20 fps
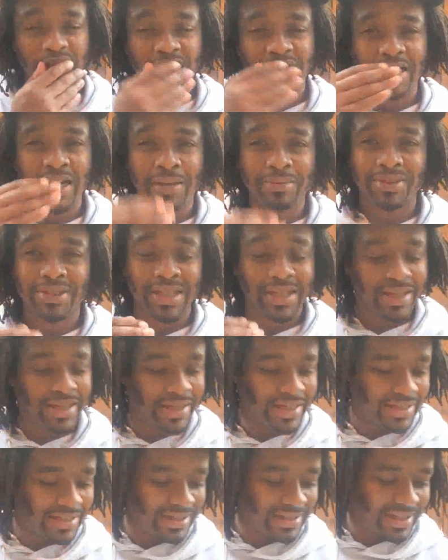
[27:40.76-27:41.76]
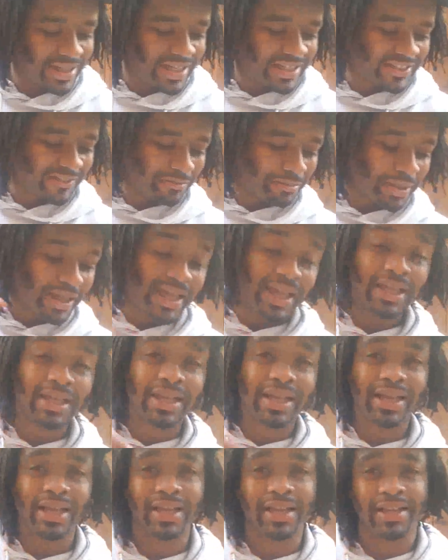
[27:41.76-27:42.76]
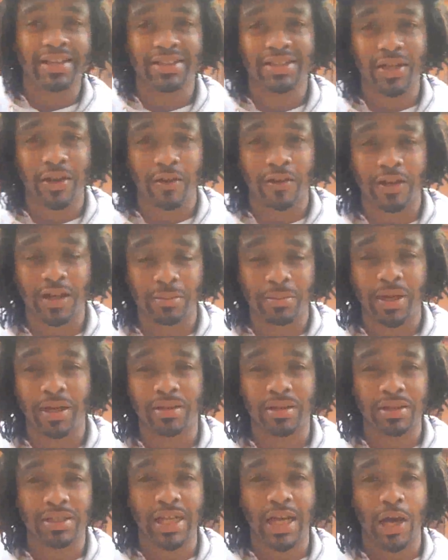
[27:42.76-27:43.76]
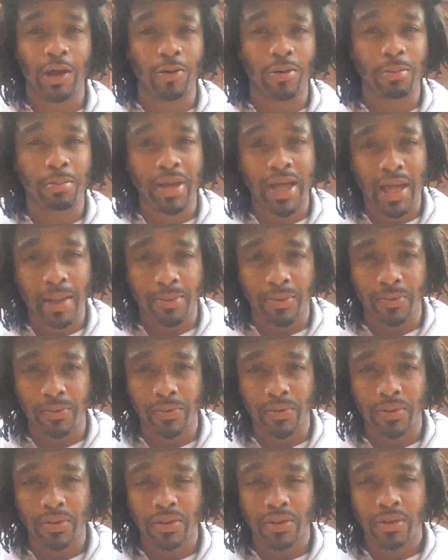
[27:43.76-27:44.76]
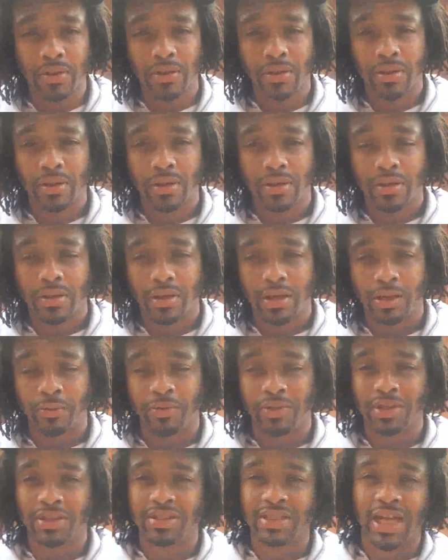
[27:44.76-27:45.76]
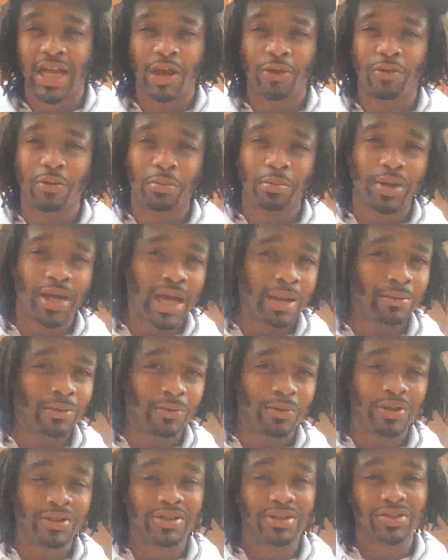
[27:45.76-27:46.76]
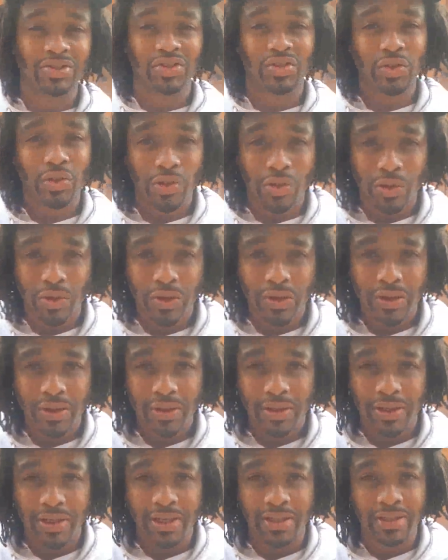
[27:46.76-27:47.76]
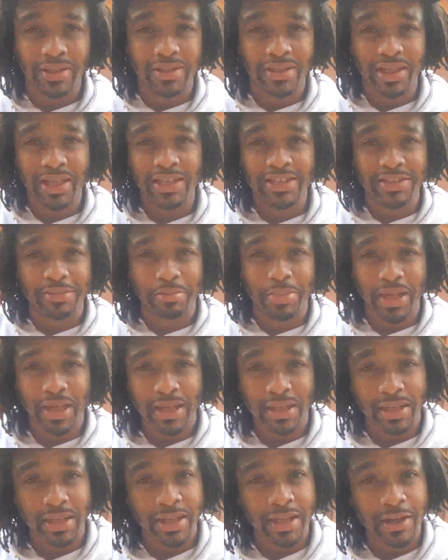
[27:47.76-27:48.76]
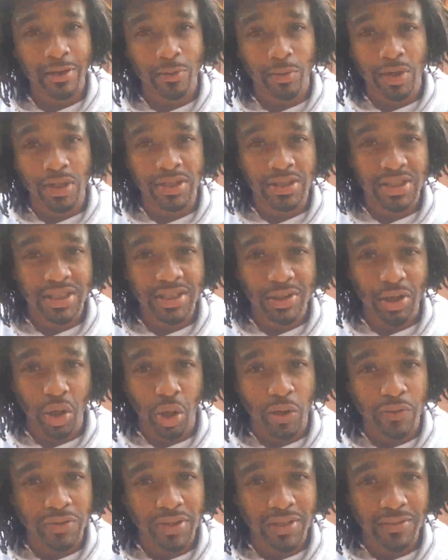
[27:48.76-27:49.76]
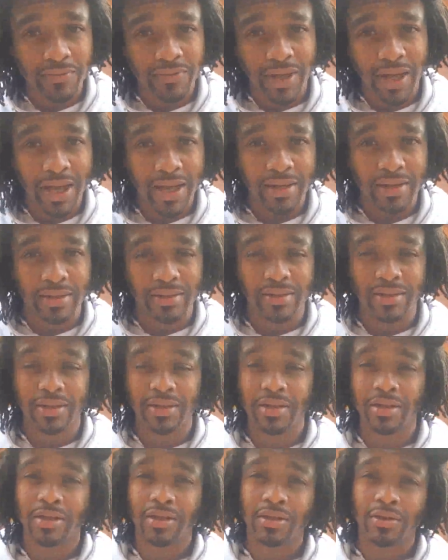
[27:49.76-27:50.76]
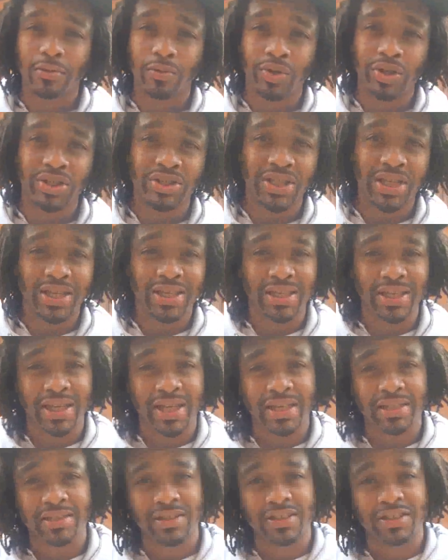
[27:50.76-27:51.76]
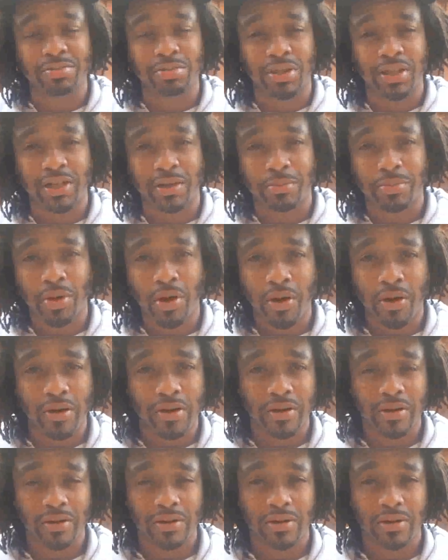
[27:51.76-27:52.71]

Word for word: And I'm saying in the days of Peleg, he's talking about the Tower of Babel. And when the Tower of Babel was destroyed, in the days of Peleg, was the earth divided? Was Atlantis split apart?